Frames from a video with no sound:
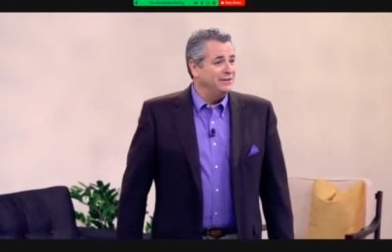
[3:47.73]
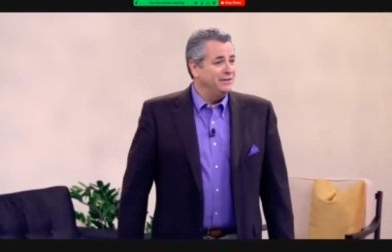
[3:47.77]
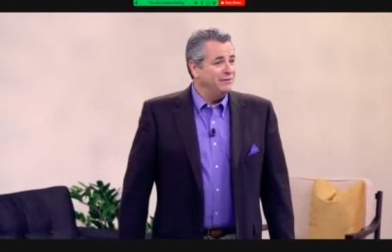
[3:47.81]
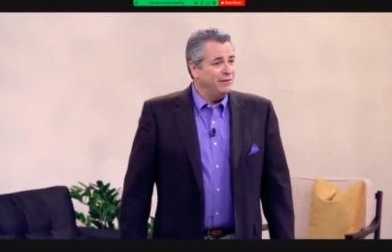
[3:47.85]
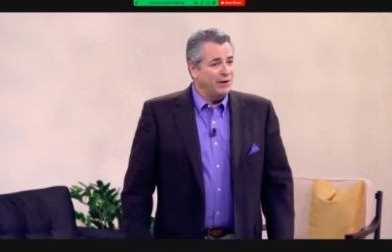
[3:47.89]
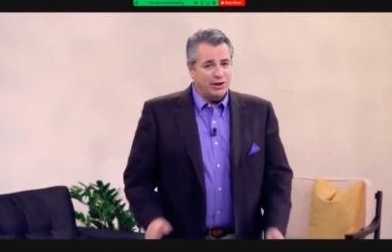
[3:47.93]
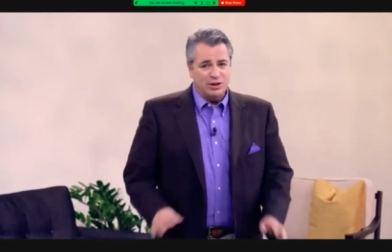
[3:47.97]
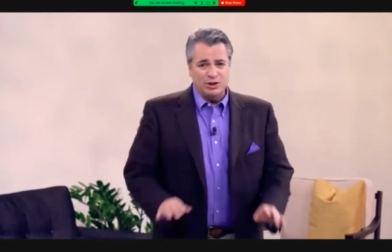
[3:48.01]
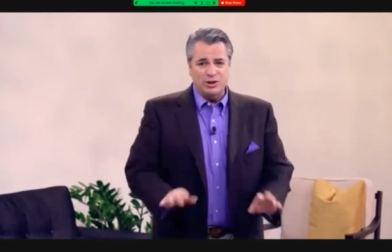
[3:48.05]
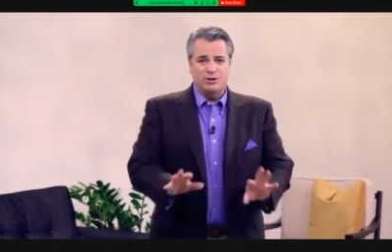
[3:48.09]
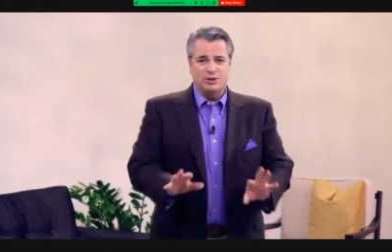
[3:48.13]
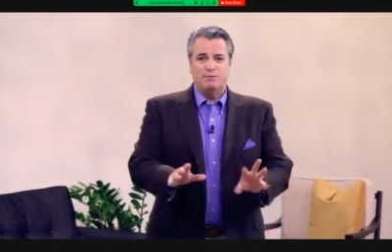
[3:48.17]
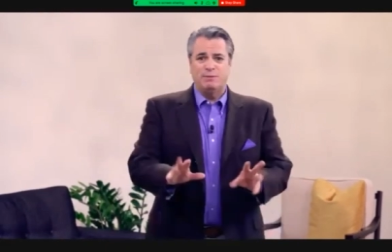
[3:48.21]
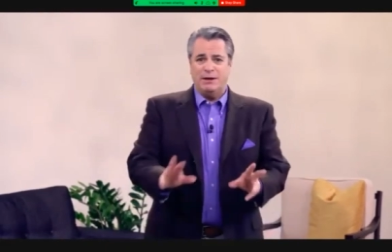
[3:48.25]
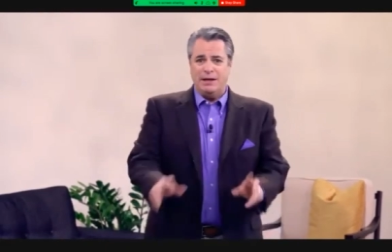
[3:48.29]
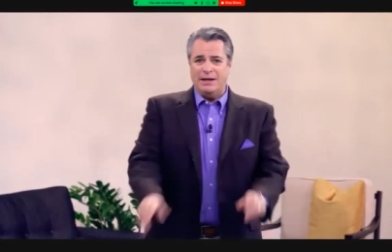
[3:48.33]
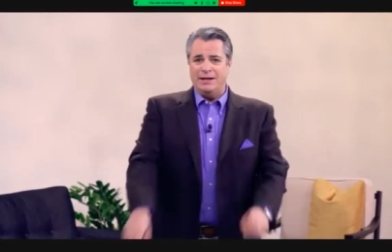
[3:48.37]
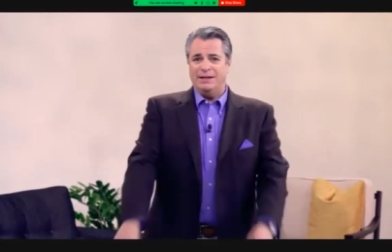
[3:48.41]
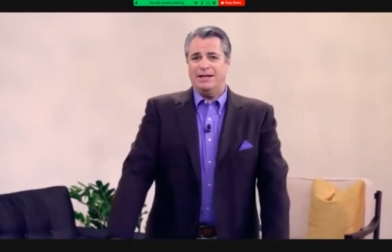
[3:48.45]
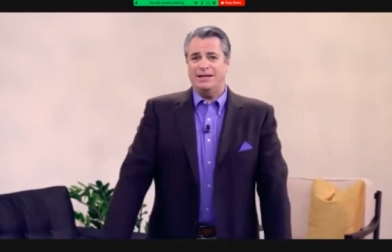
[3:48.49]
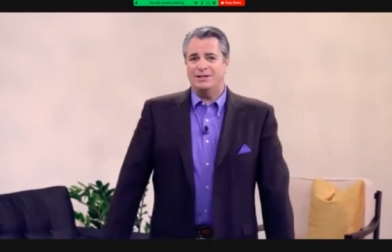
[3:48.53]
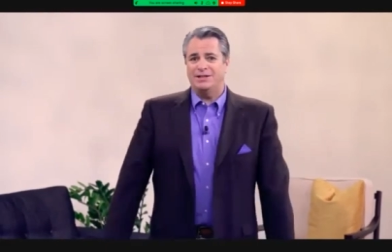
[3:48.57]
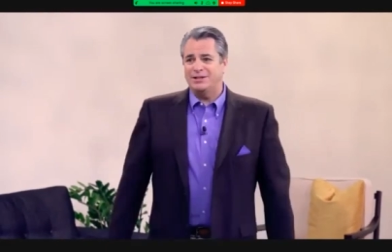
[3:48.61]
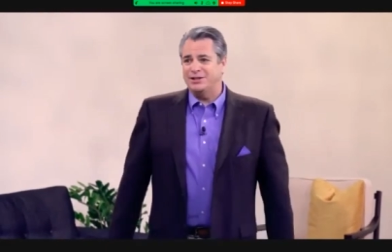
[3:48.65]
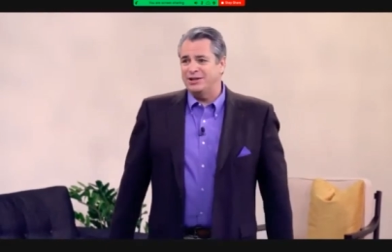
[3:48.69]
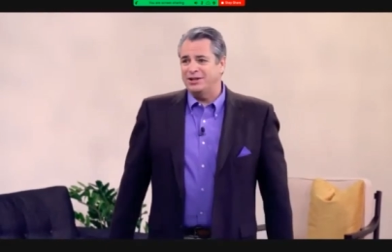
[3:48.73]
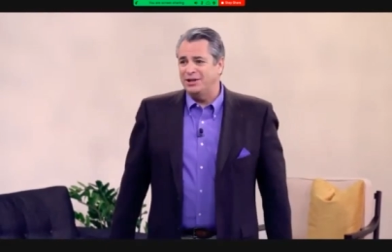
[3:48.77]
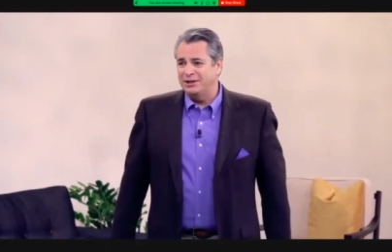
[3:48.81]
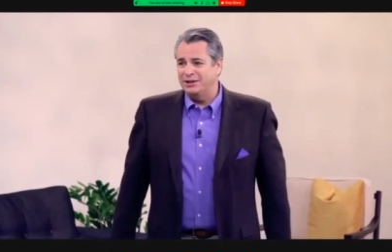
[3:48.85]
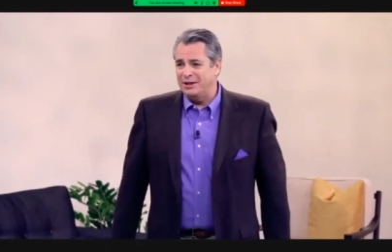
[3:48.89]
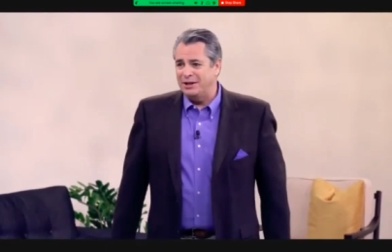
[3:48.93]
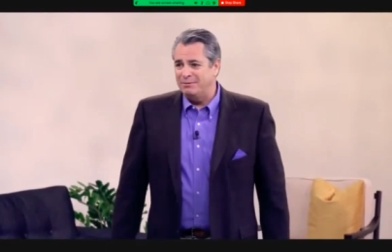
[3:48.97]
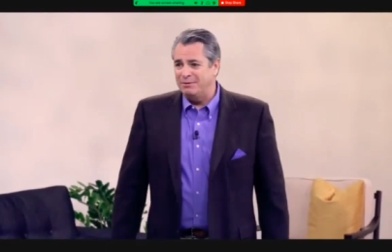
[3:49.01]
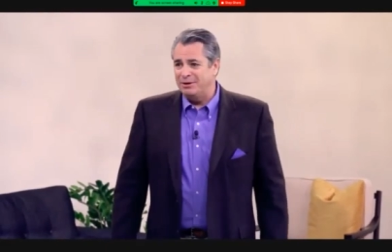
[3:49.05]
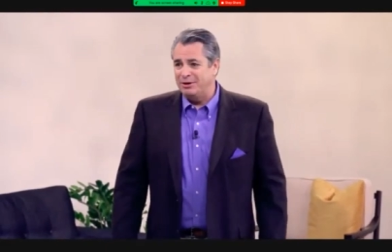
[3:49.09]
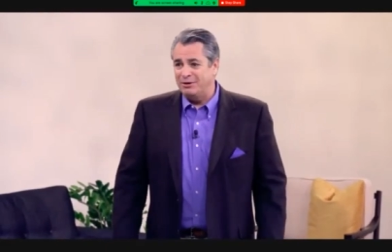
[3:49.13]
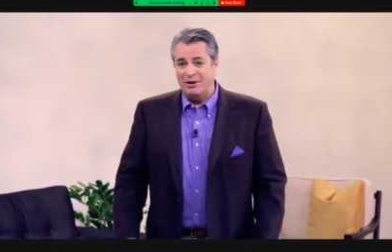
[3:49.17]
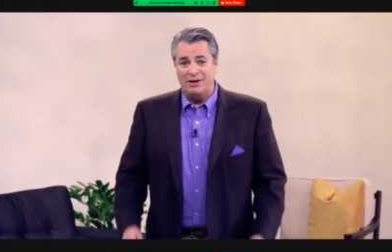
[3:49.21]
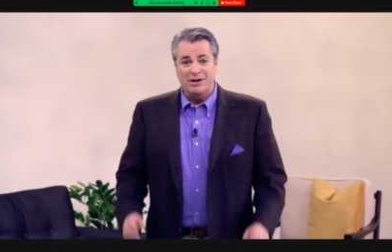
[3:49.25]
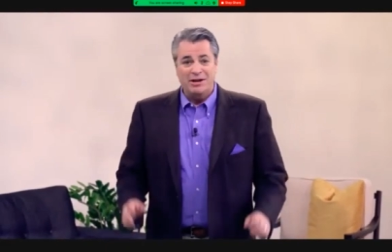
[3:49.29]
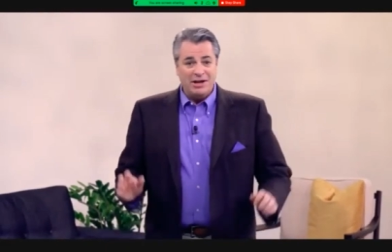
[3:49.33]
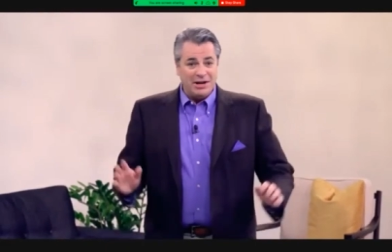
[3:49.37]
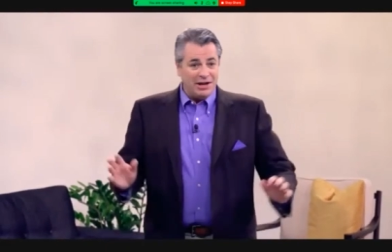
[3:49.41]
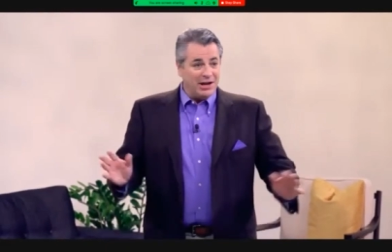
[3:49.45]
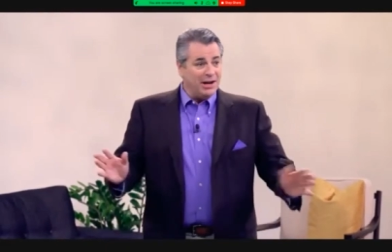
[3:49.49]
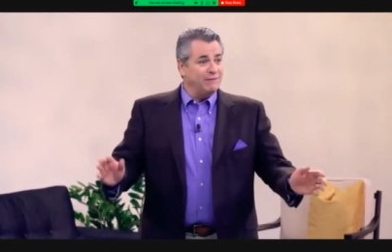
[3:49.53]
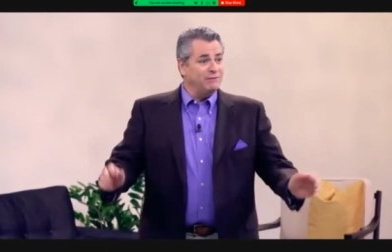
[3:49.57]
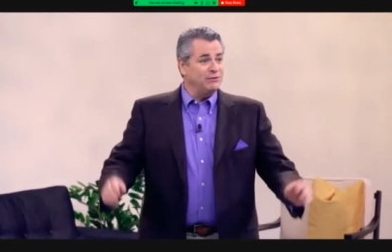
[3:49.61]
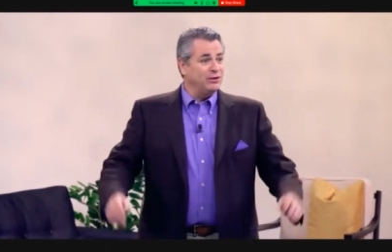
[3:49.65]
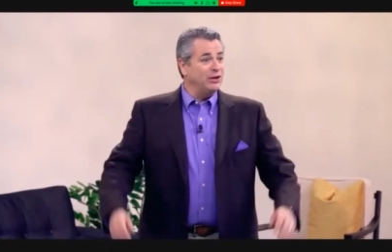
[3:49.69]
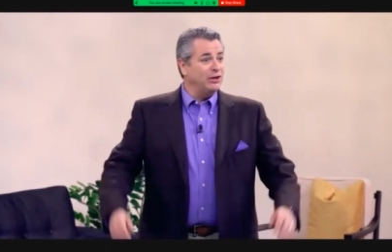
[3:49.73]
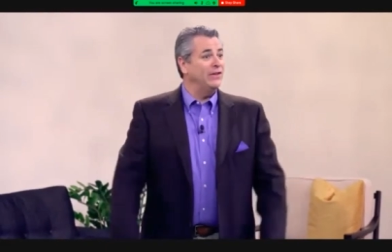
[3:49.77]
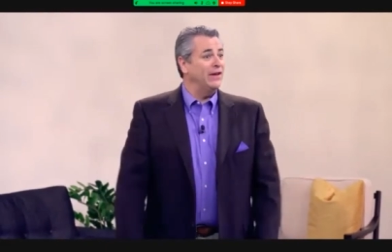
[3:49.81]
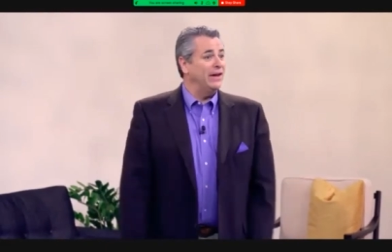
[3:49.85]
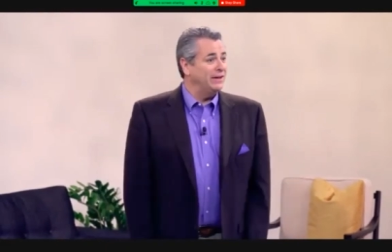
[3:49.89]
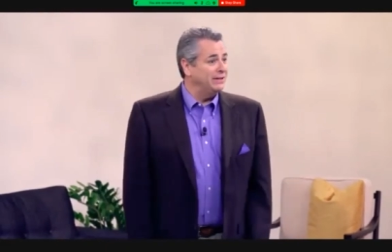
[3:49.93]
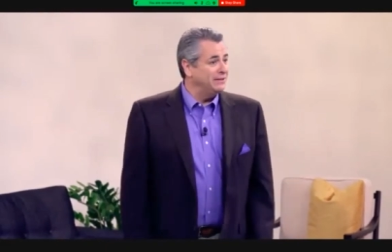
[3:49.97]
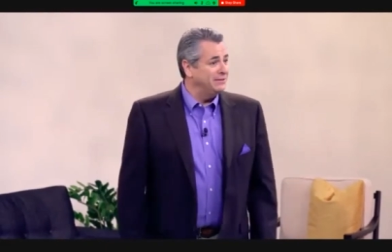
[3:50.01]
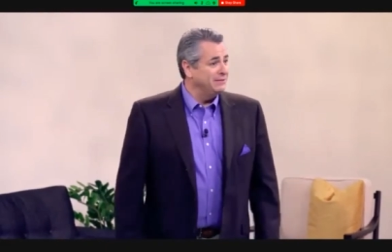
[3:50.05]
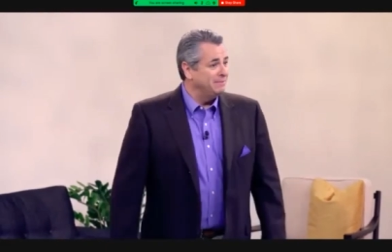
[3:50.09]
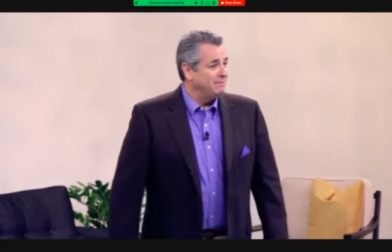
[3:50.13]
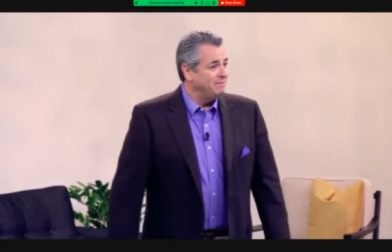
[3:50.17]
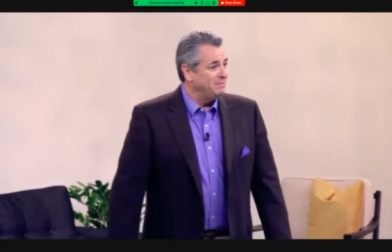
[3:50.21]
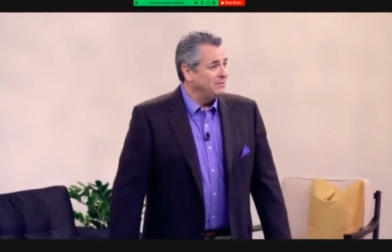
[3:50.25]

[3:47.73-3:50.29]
If I could just play that song, that'd be great. And I've done that.